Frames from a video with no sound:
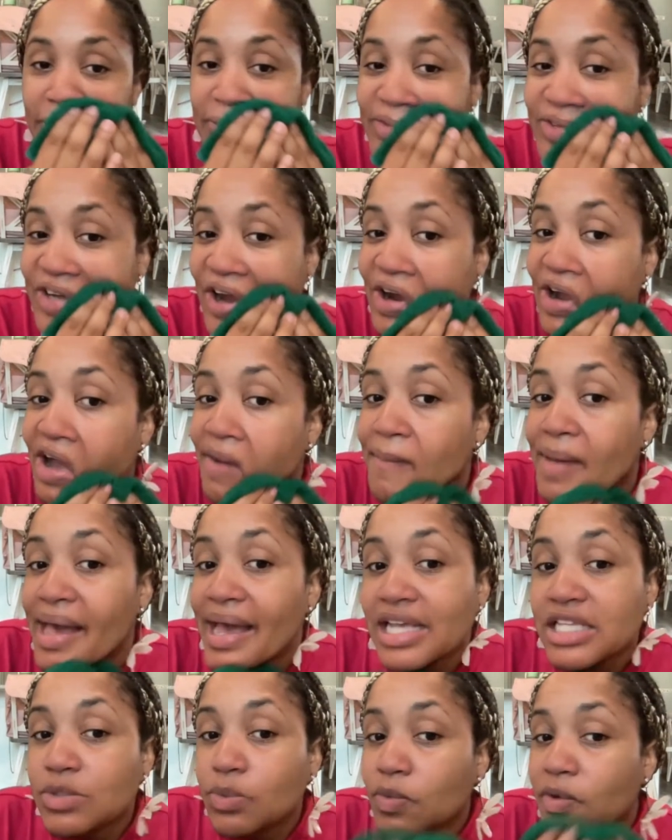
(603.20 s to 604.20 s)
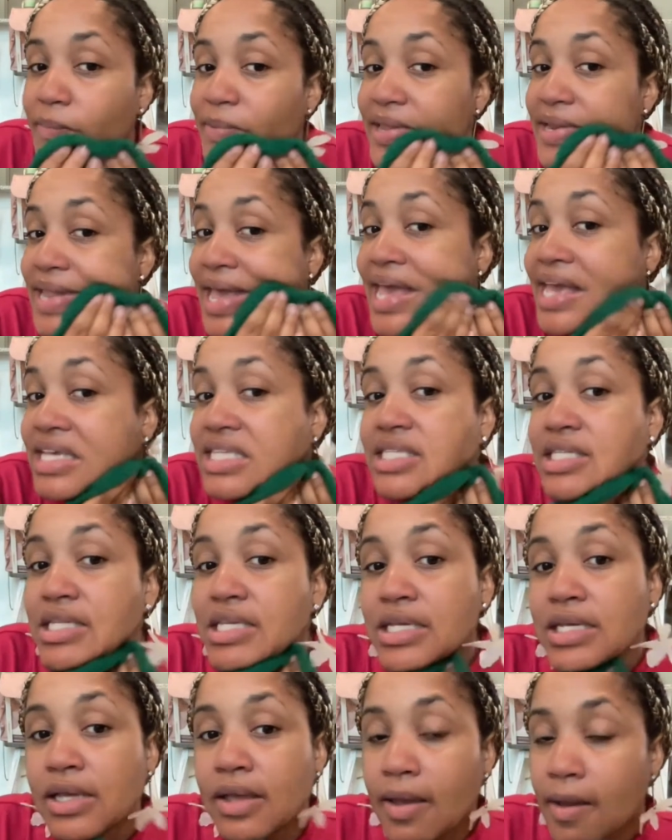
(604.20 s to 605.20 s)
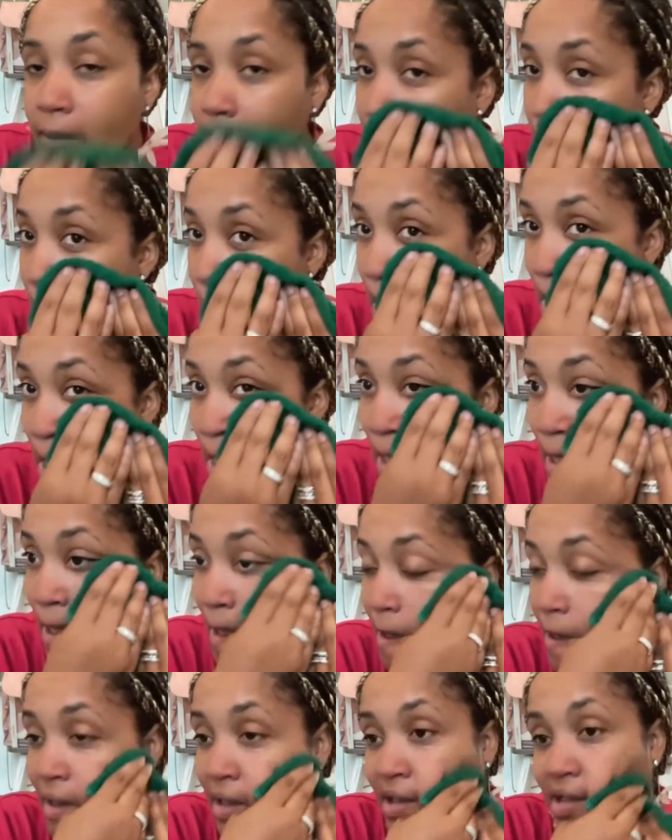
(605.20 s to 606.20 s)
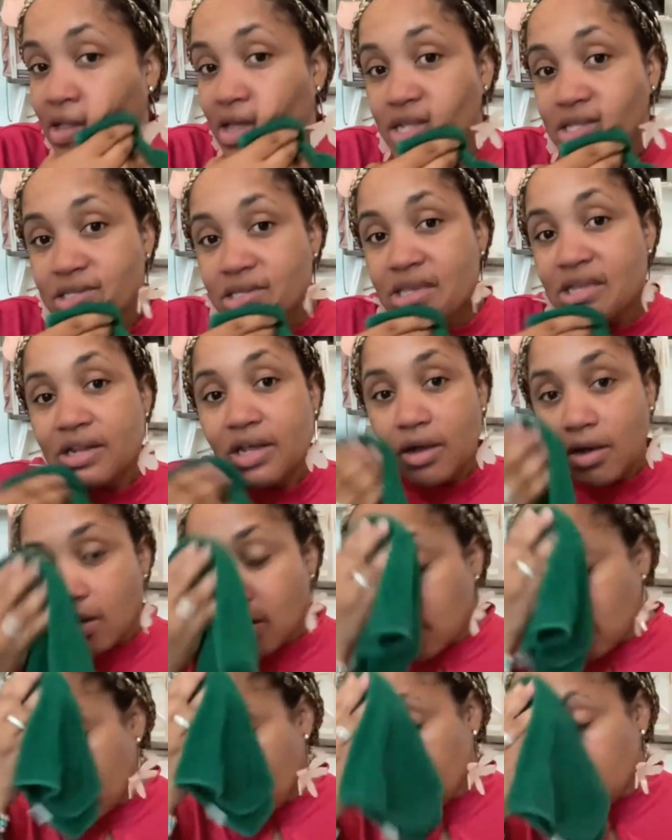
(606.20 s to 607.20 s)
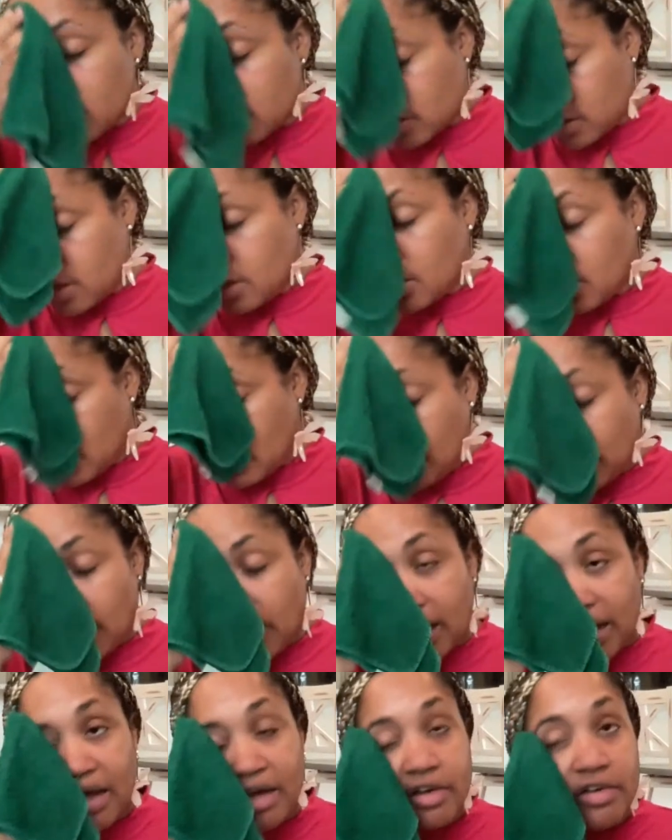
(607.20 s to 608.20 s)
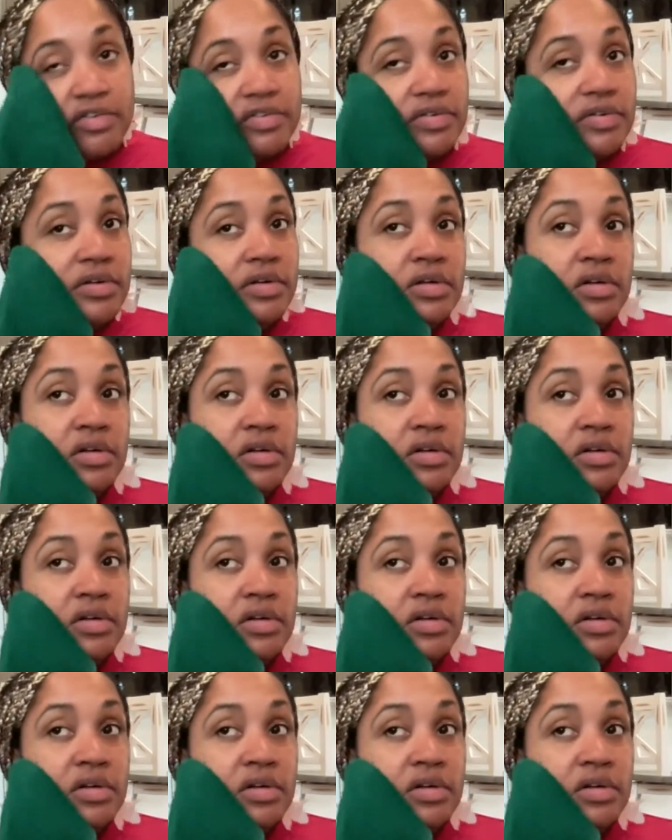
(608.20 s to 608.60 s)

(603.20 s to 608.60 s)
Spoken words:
Charcoal mask will be next. Let's get it all off.